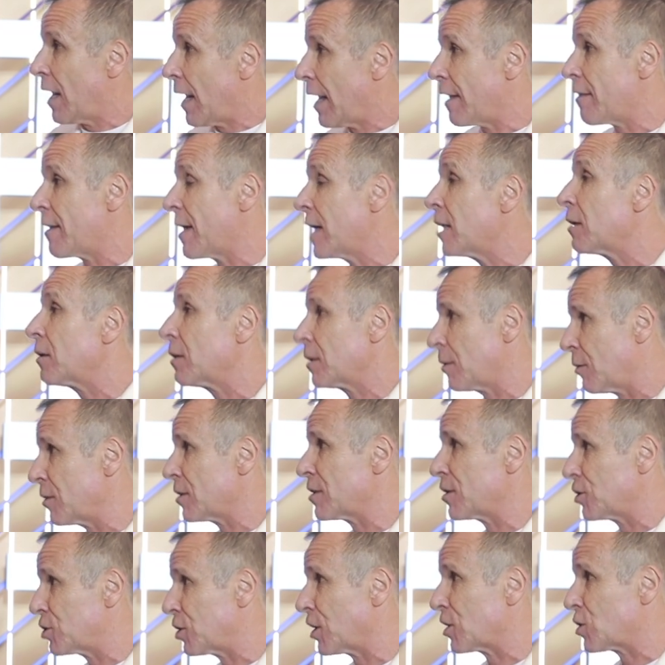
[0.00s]
and then want
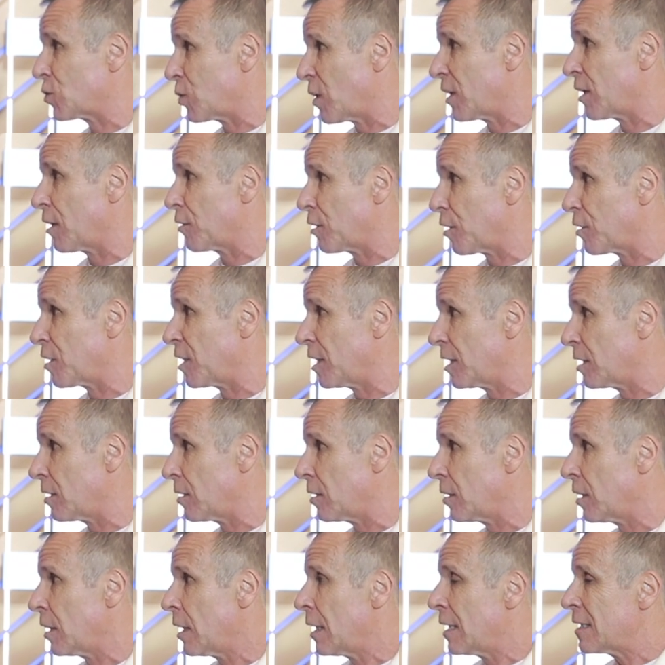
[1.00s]
to suggest one other thing,
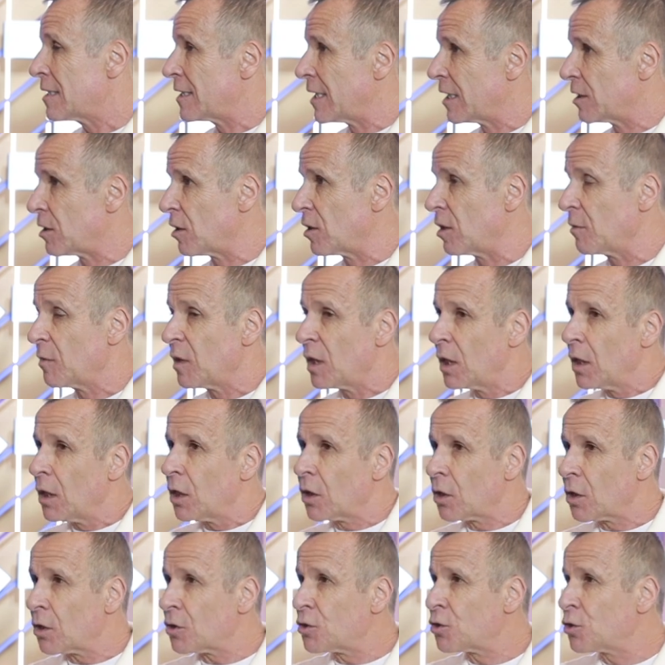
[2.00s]
say to them,
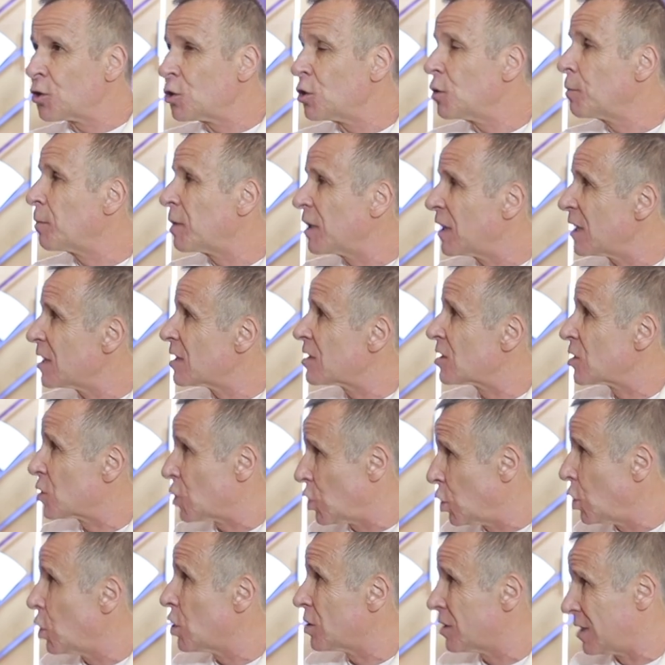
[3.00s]
could you please
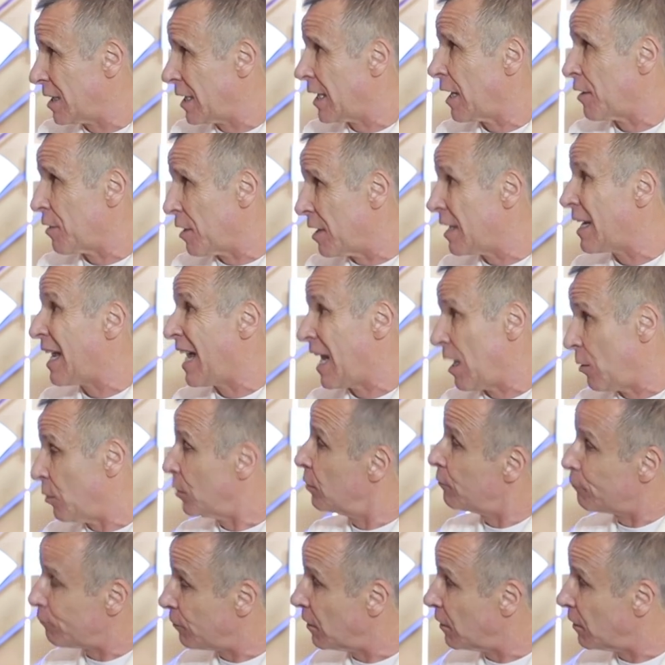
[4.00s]
talk together now in